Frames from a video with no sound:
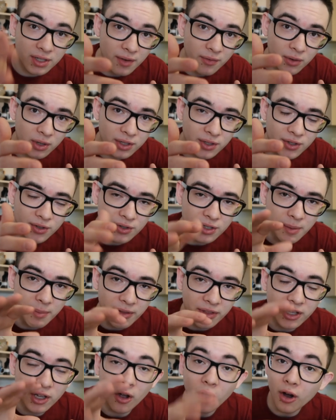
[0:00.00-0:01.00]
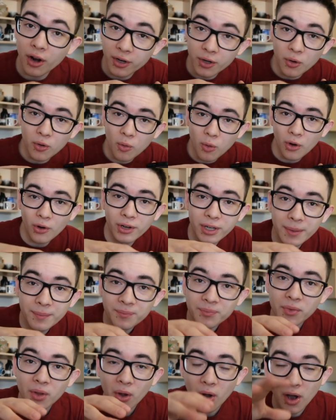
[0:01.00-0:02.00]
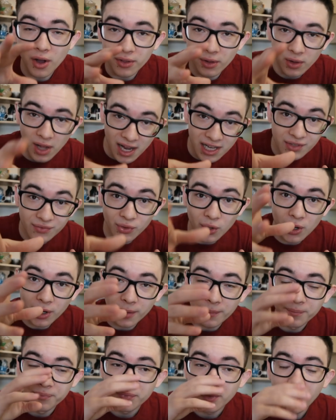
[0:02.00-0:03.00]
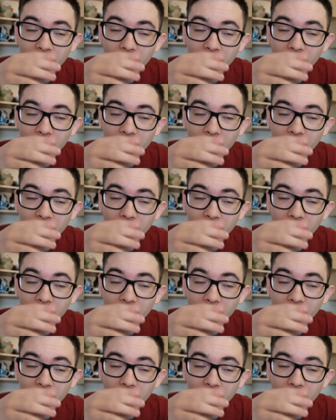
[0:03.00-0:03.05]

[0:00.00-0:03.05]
several concerns about the audio quality on the last vlog,